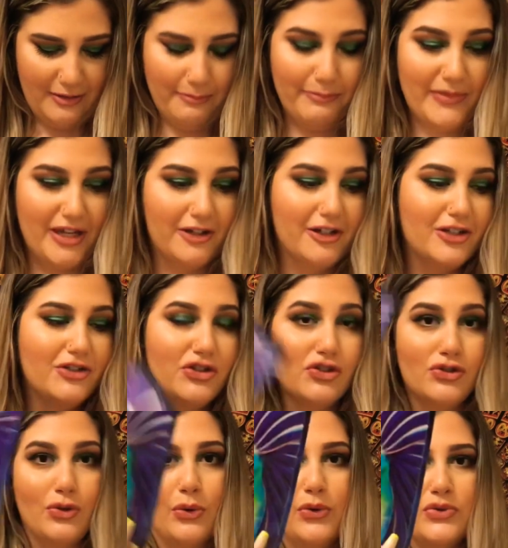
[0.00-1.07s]
Mirrored
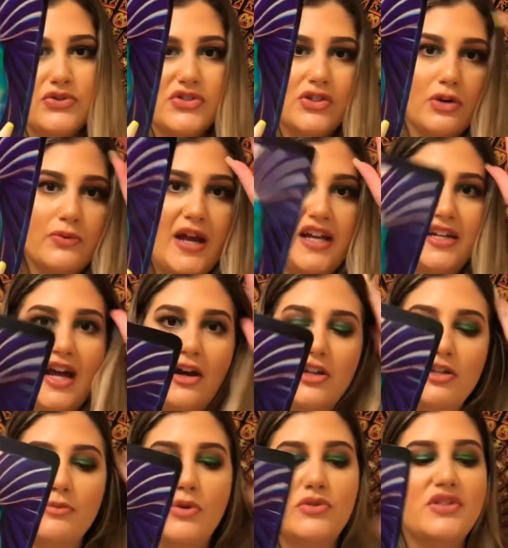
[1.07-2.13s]
souls. So right now
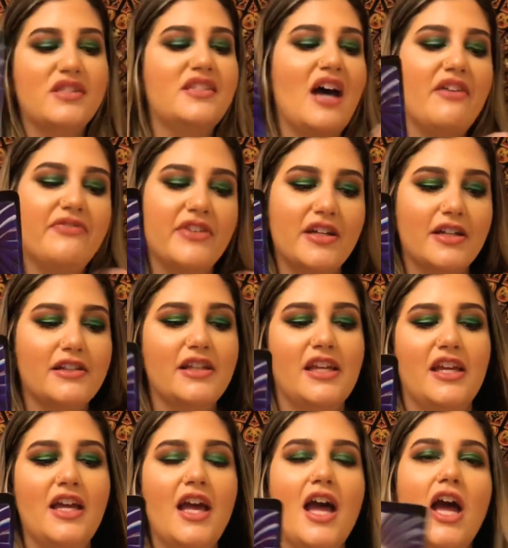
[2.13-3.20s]
you most
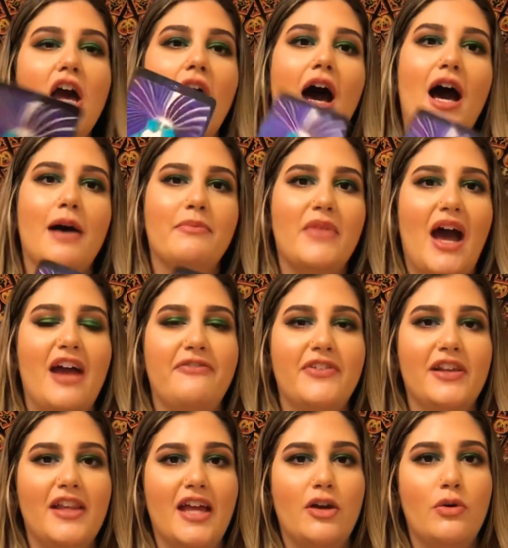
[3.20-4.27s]
definitely, I
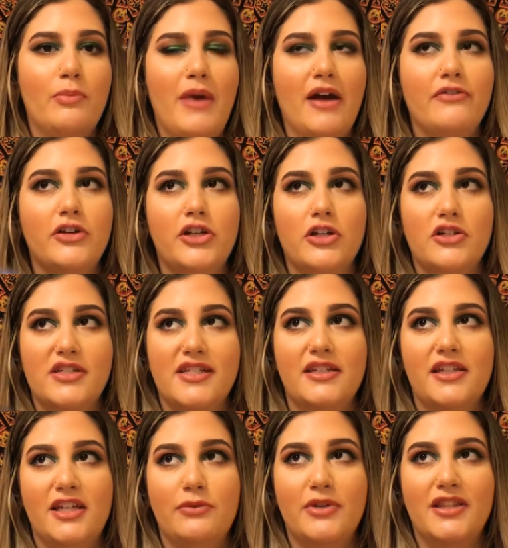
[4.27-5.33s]
feel like whomever you're
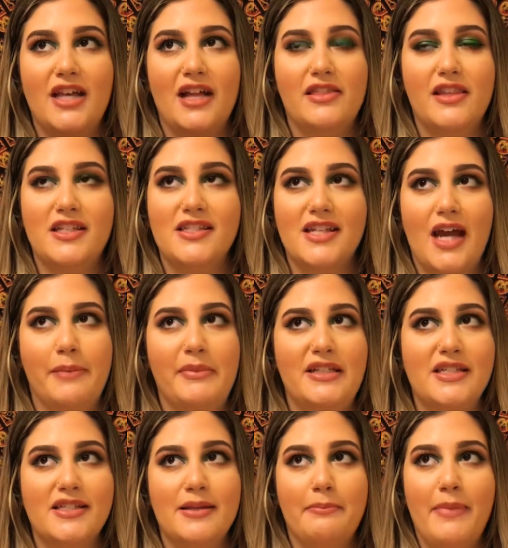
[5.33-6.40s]
dealing with at this time, it
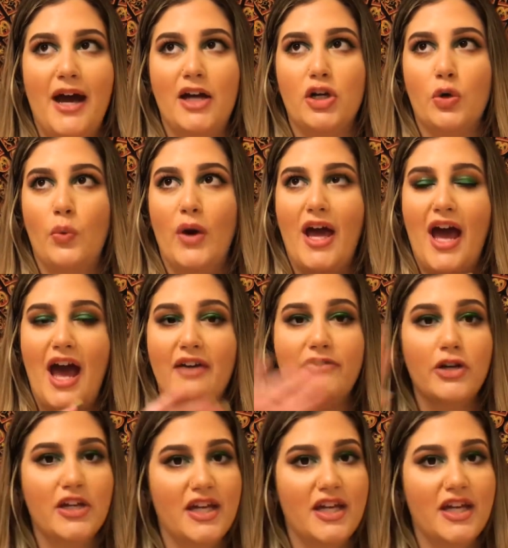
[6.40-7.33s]
doesn't matter whatever